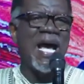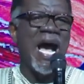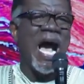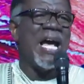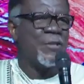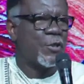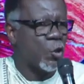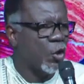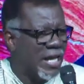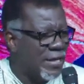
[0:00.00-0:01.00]

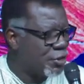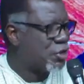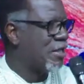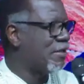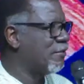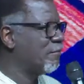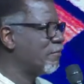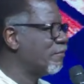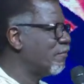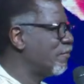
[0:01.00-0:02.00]
isolation.
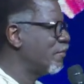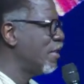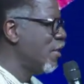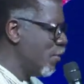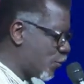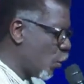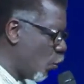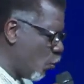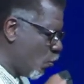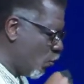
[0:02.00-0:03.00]

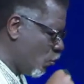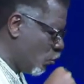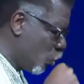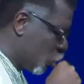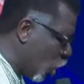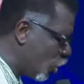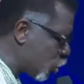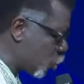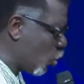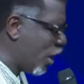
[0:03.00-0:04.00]
So
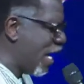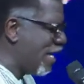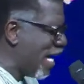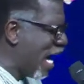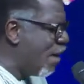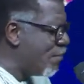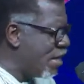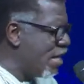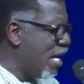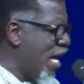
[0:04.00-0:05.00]
Joshua and the
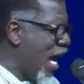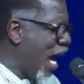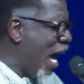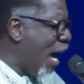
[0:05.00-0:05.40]
army are